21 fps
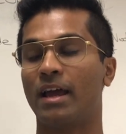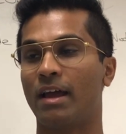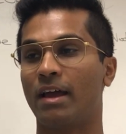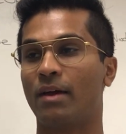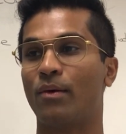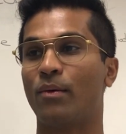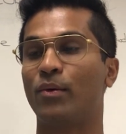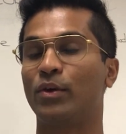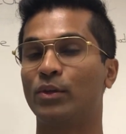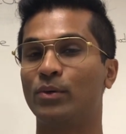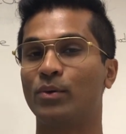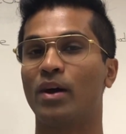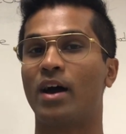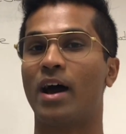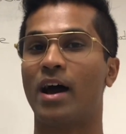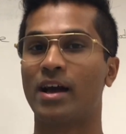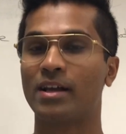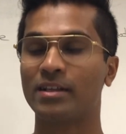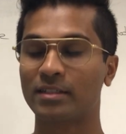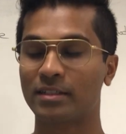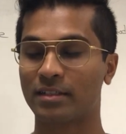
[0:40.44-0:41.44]
eh,
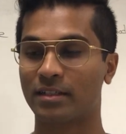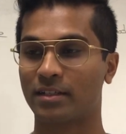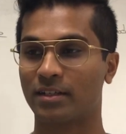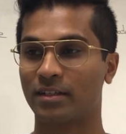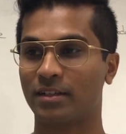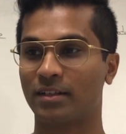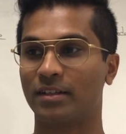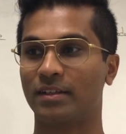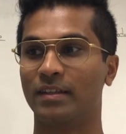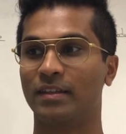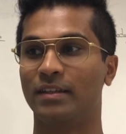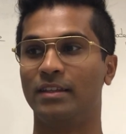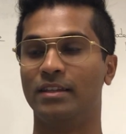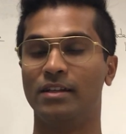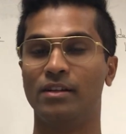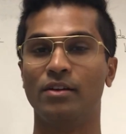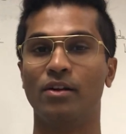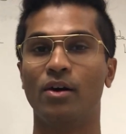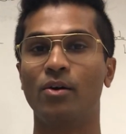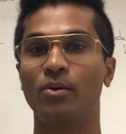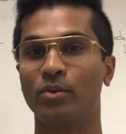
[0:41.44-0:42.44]
you ask
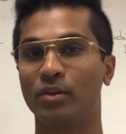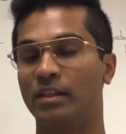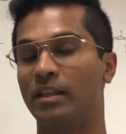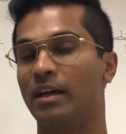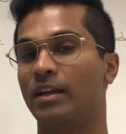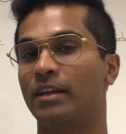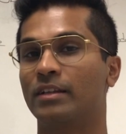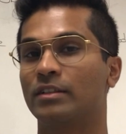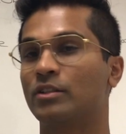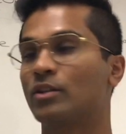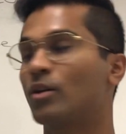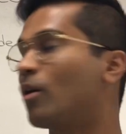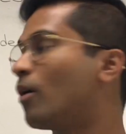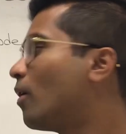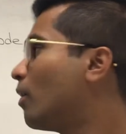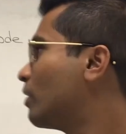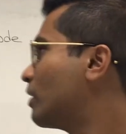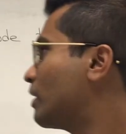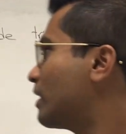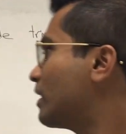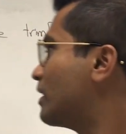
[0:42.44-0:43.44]
the node that is
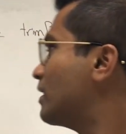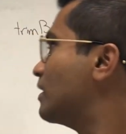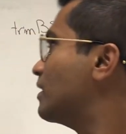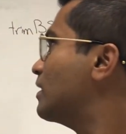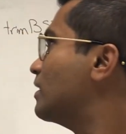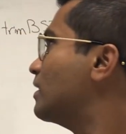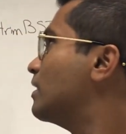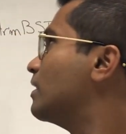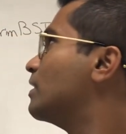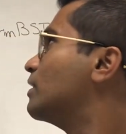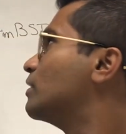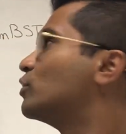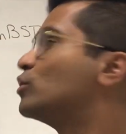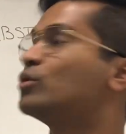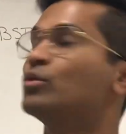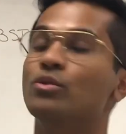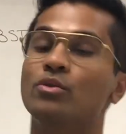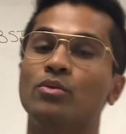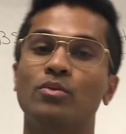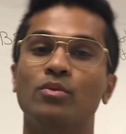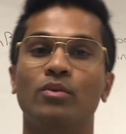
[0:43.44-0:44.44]
calling
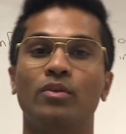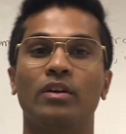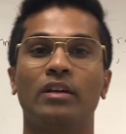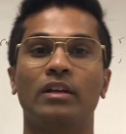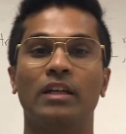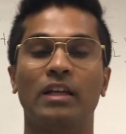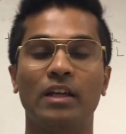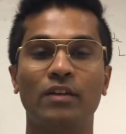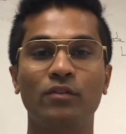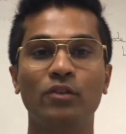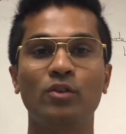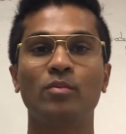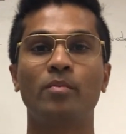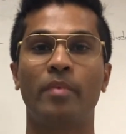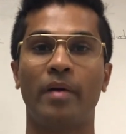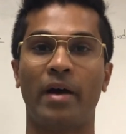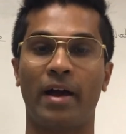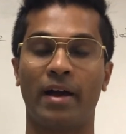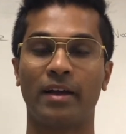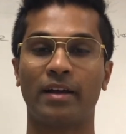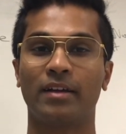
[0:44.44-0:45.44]
to give
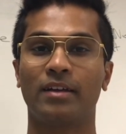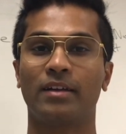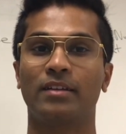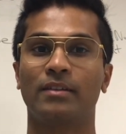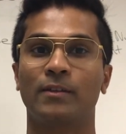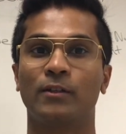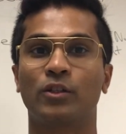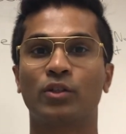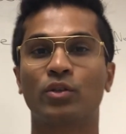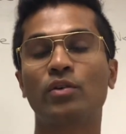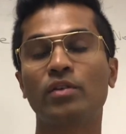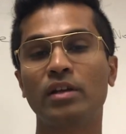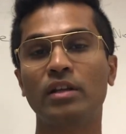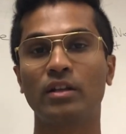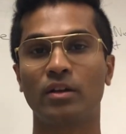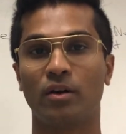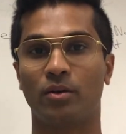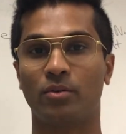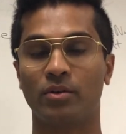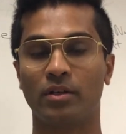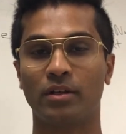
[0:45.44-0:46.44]
you back the
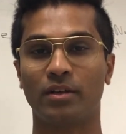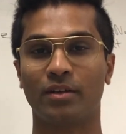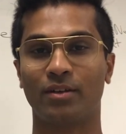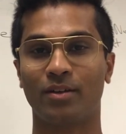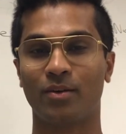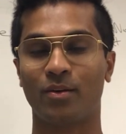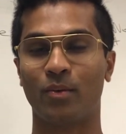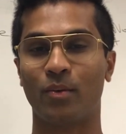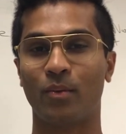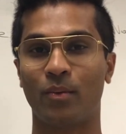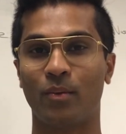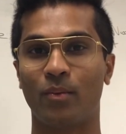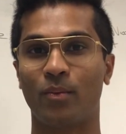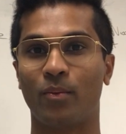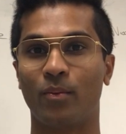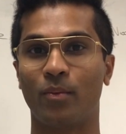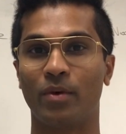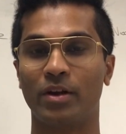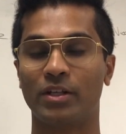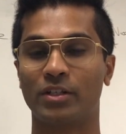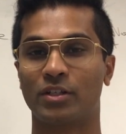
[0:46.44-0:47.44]
tree node
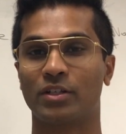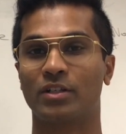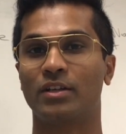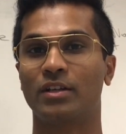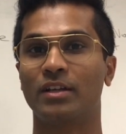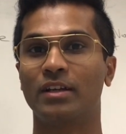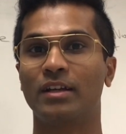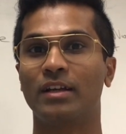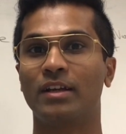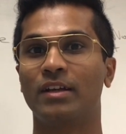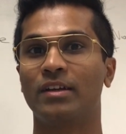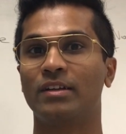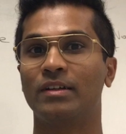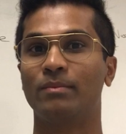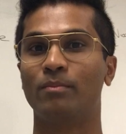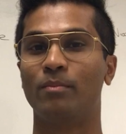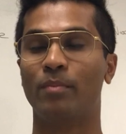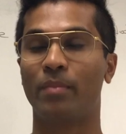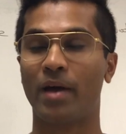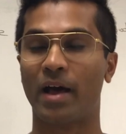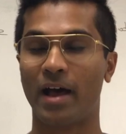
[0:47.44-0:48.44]
which
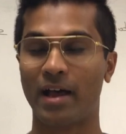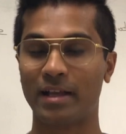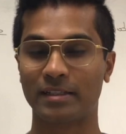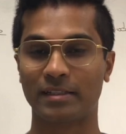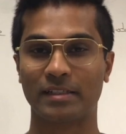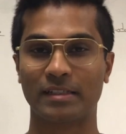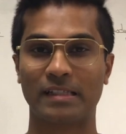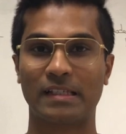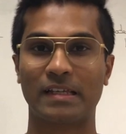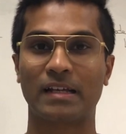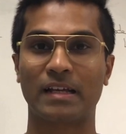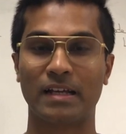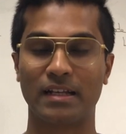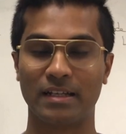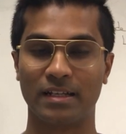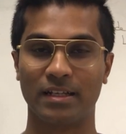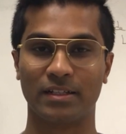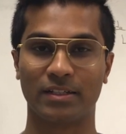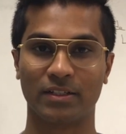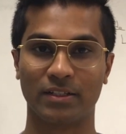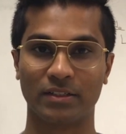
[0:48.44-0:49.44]
passes the
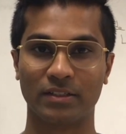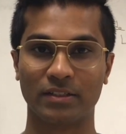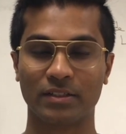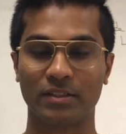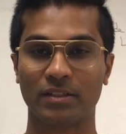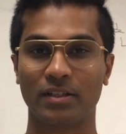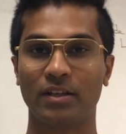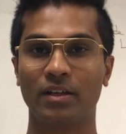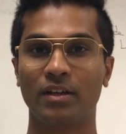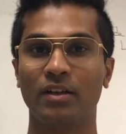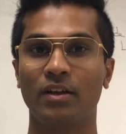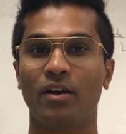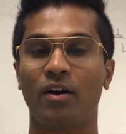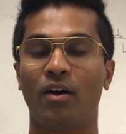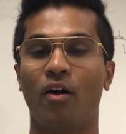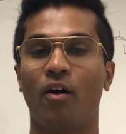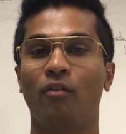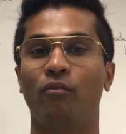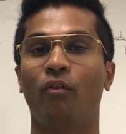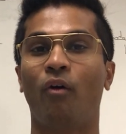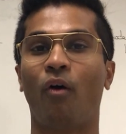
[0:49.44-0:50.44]
conditions
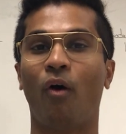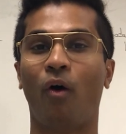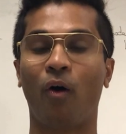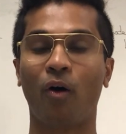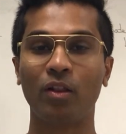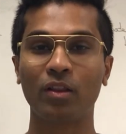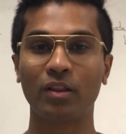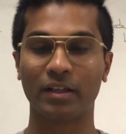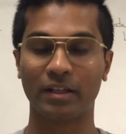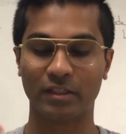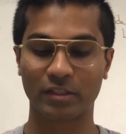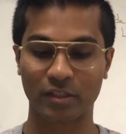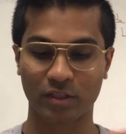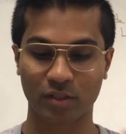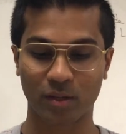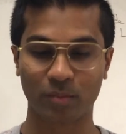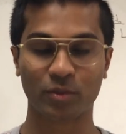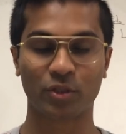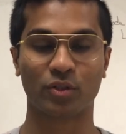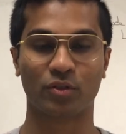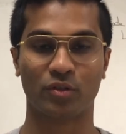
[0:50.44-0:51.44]
of all
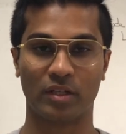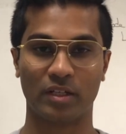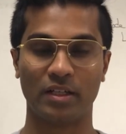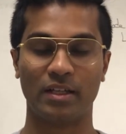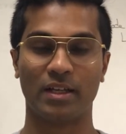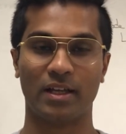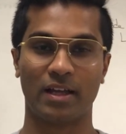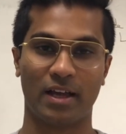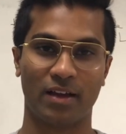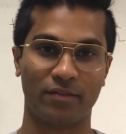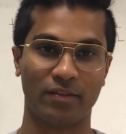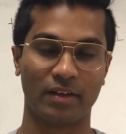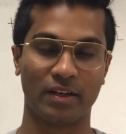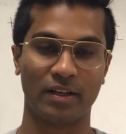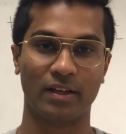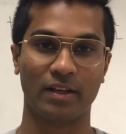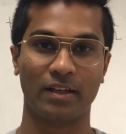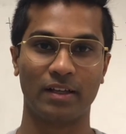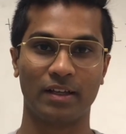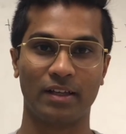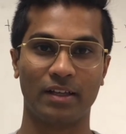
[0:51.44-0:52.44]
its subtree
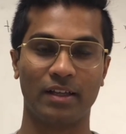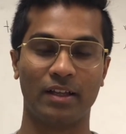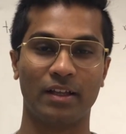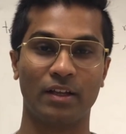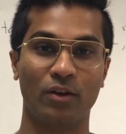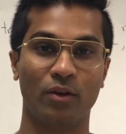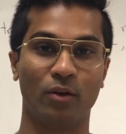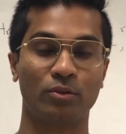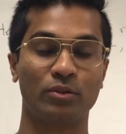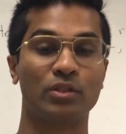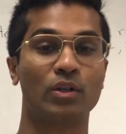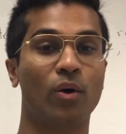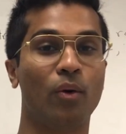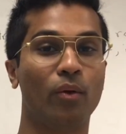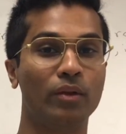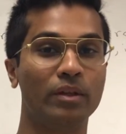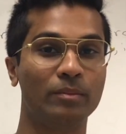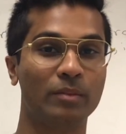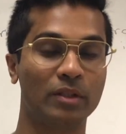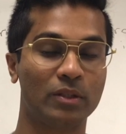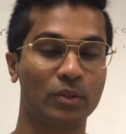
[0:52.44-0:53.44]
having
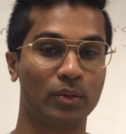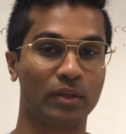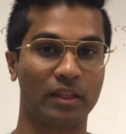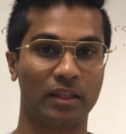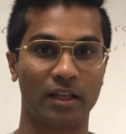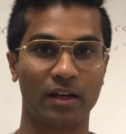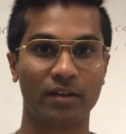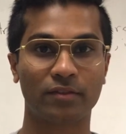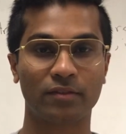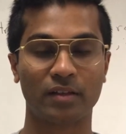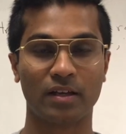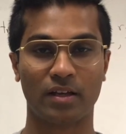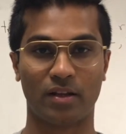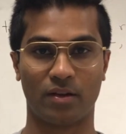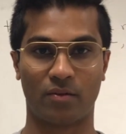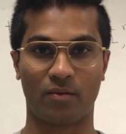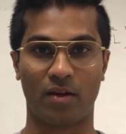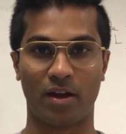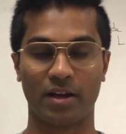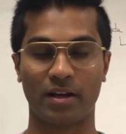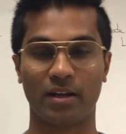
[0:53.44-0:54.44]
nodes only between left
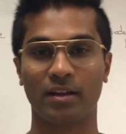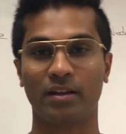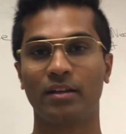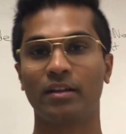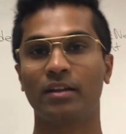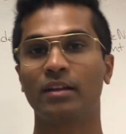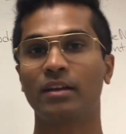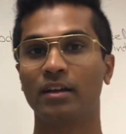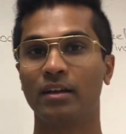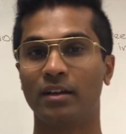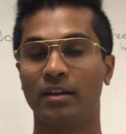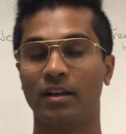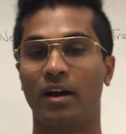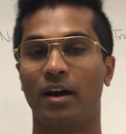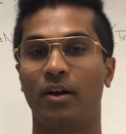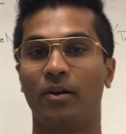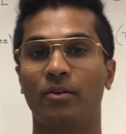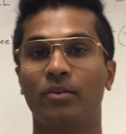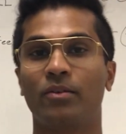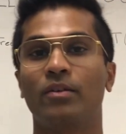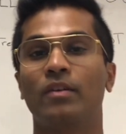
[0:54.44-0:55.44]
and right.
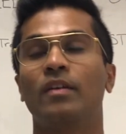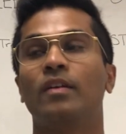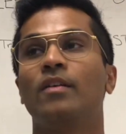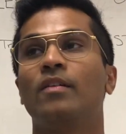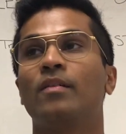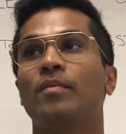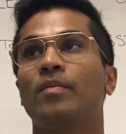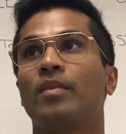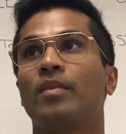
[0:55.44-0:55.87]
Now,